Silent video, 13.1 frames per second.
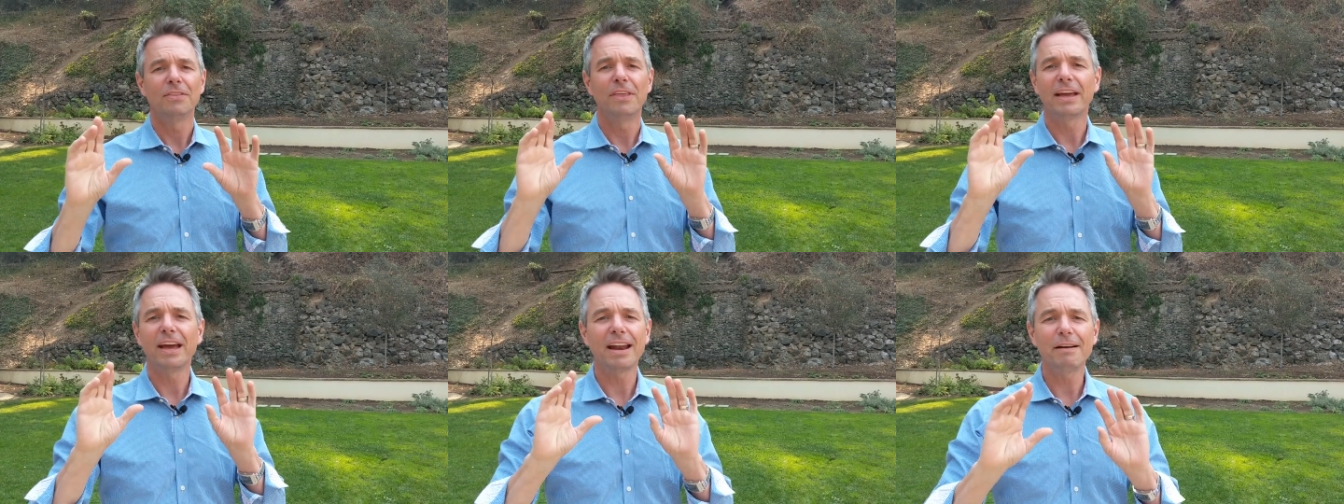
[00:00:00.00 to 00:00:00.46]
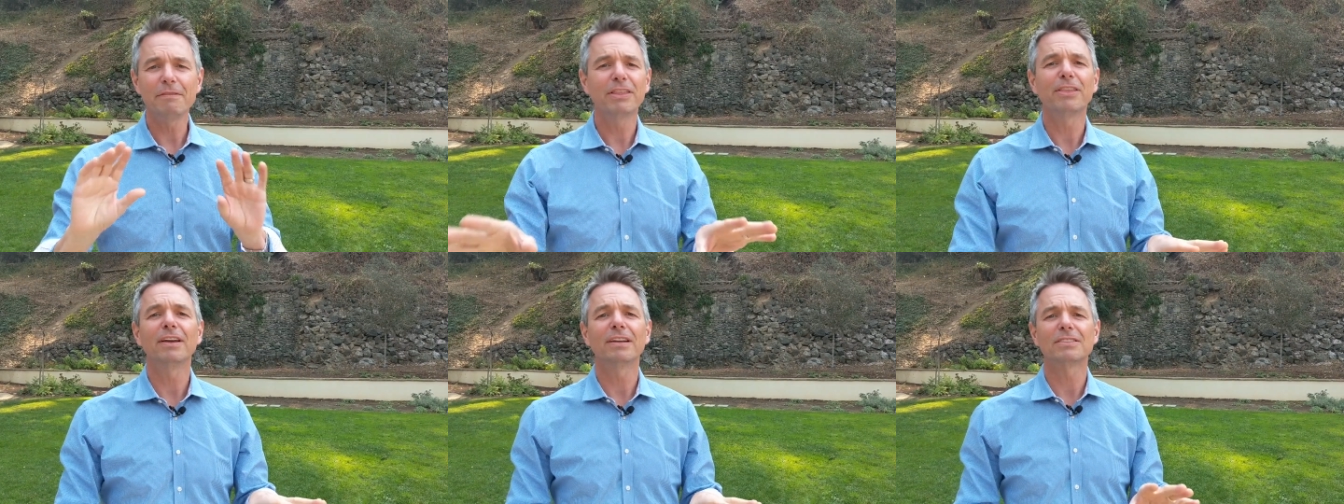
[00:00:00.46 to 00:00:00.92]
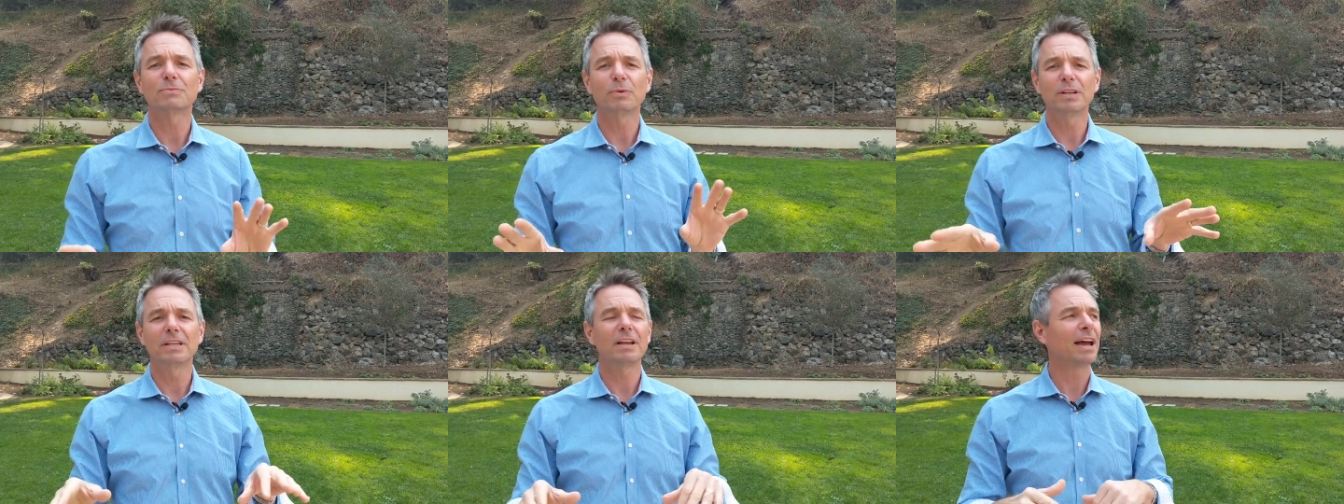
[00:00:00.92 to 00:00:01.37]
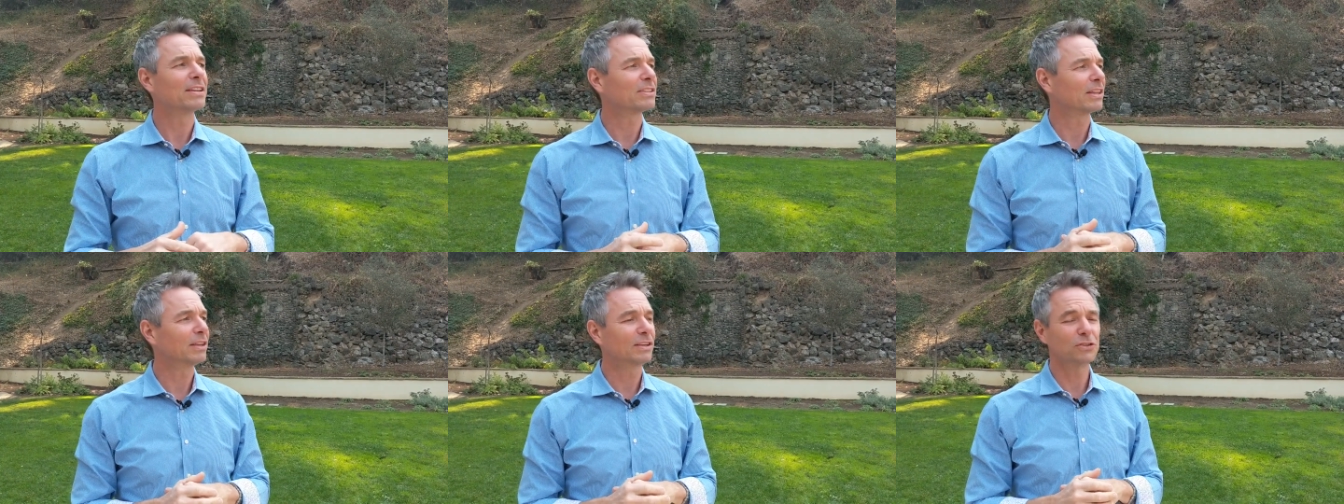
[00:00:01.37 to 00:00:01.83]
They got everything. It's really
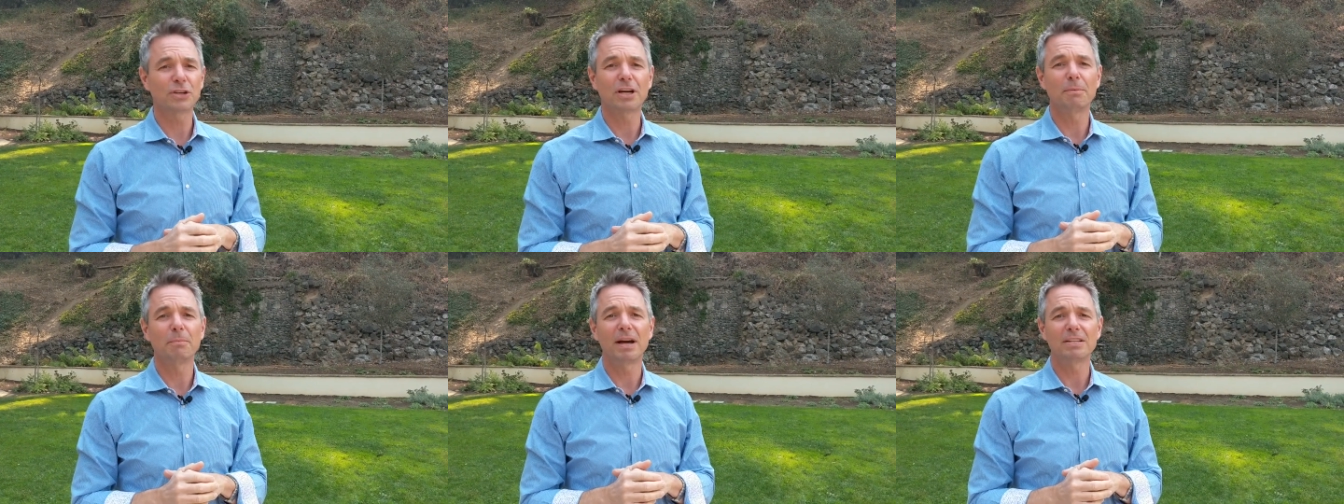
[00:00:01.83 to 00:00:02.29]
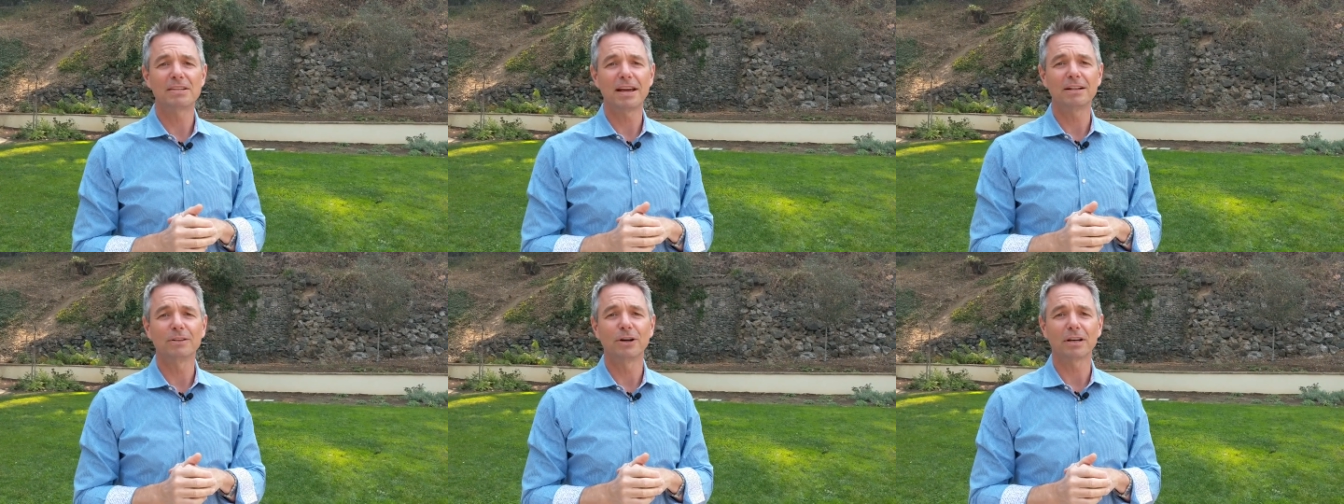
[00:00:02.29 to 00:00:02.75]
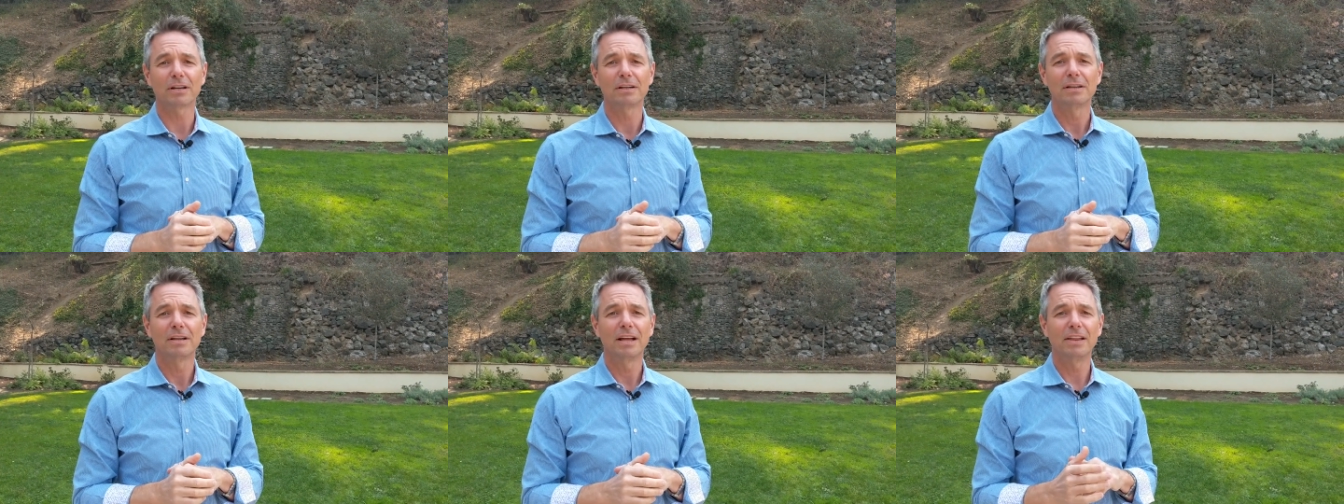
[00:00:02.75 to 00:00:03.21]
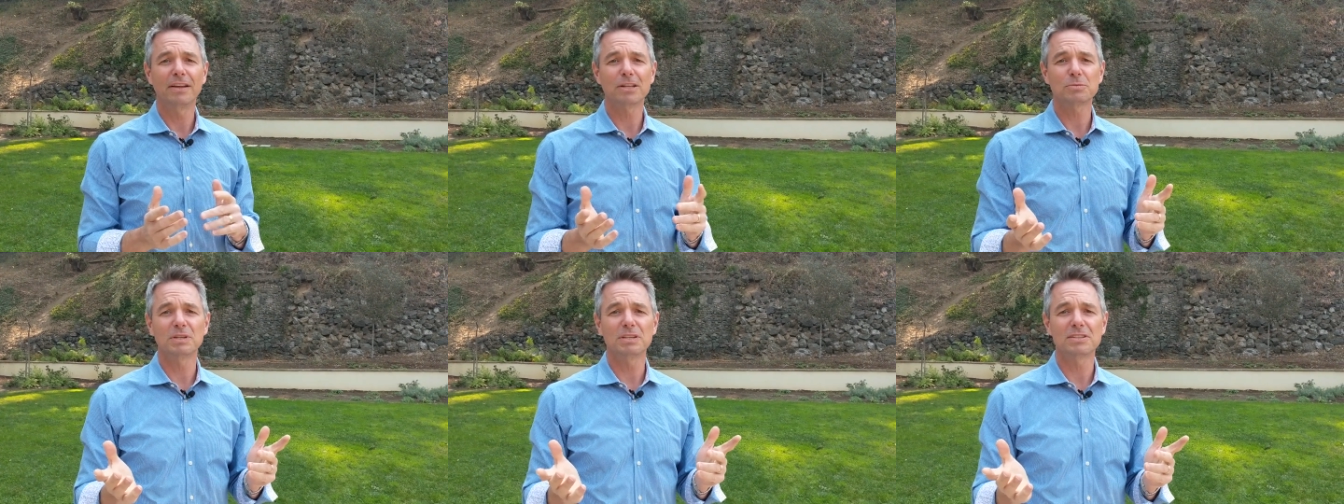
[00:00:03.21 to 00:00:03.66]
nice. I think you should come by and take a look. Anything
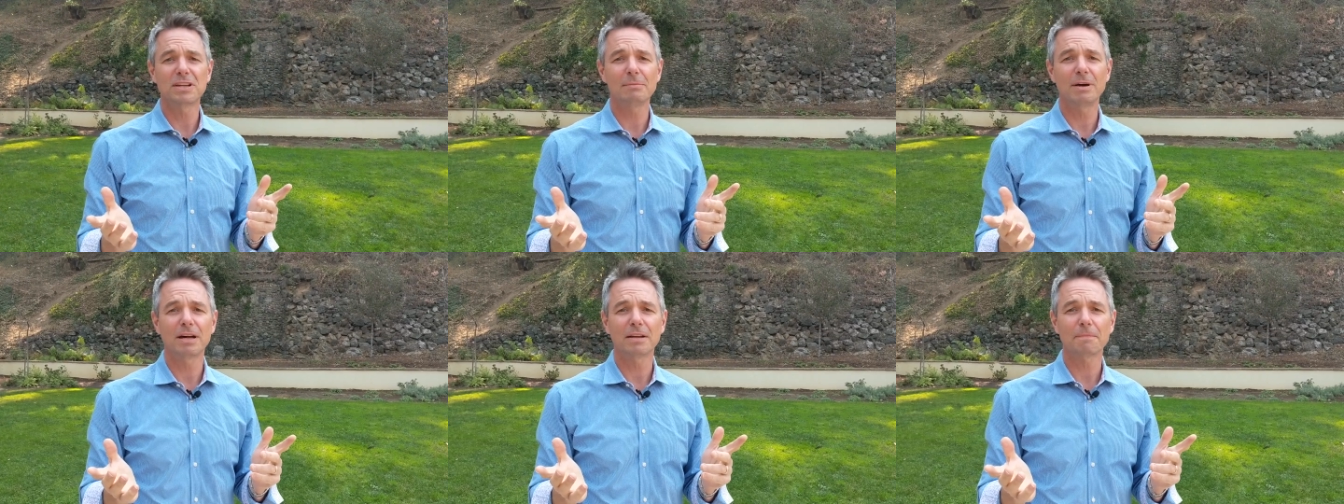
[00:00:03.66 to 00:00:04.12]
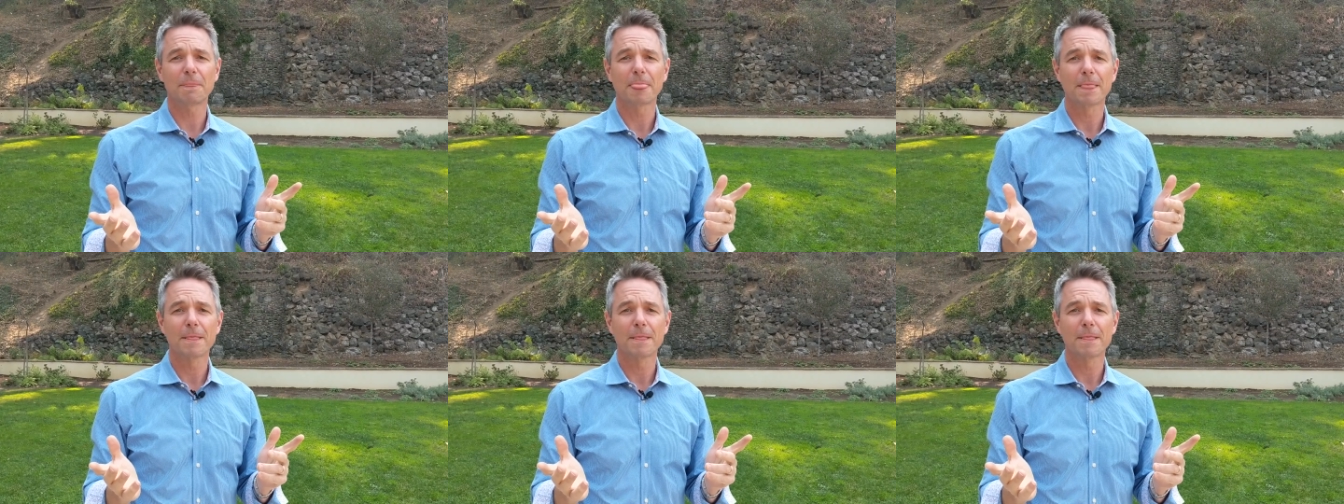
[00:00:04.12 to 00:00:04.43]
else we need to say about it?